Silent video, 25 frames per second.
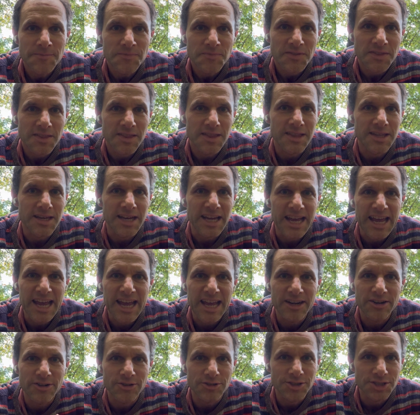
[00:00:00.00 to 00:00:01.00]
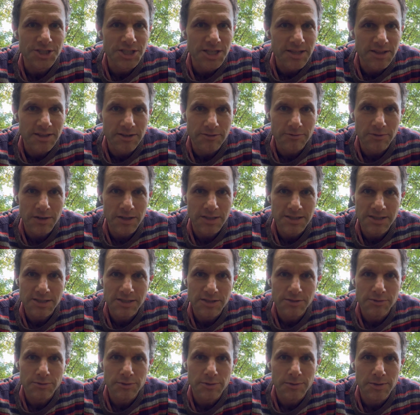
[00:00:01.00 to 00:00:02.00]
the energy that runs
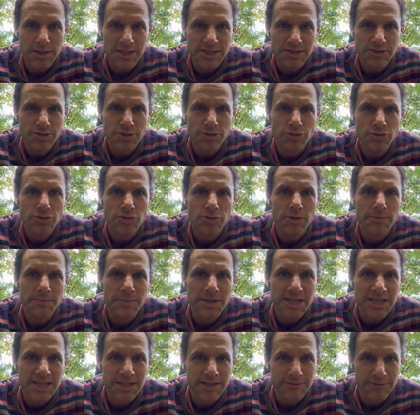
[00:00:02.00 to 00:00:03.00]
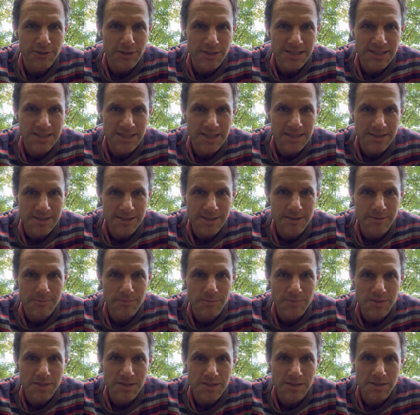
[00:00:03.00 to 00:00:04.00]
through us. There's so many different
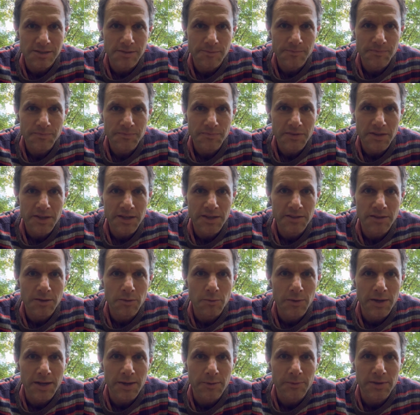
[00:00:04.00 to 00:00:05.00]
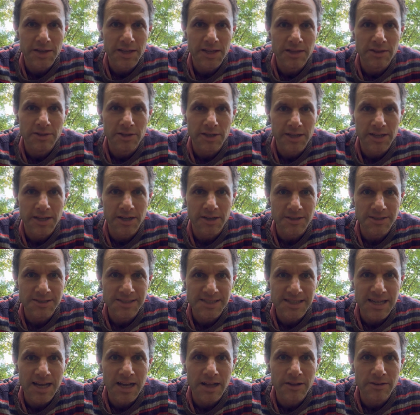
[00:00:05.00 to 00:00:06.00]
systems in the way we can look at
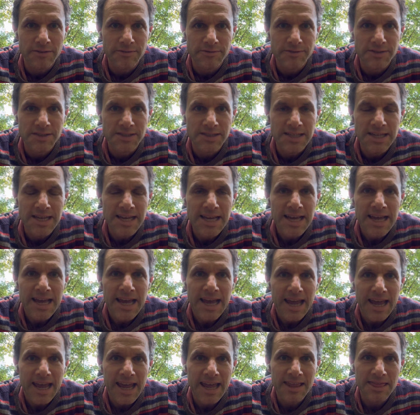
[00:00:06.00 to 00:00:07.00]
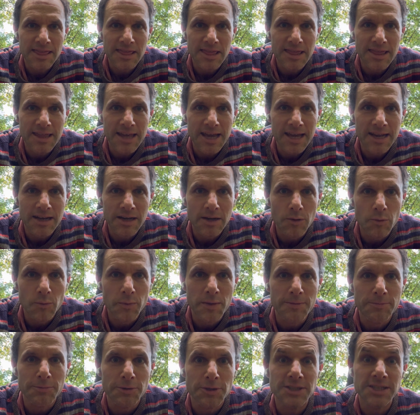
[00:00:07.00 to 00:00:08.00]
ourselves. And then
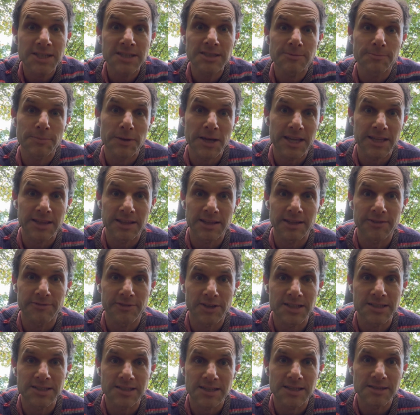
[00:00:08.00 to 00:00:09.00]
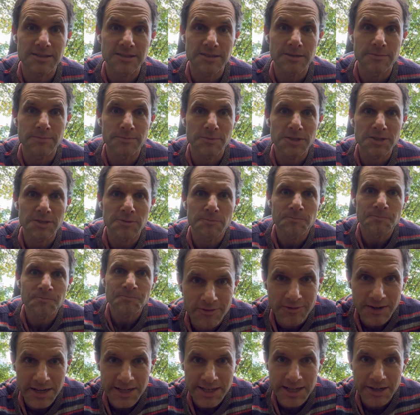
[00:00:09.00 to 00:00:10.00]
we participate in living systems.
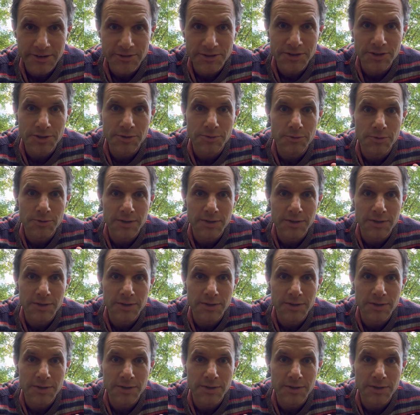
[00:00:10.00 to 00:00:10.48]
Right now, you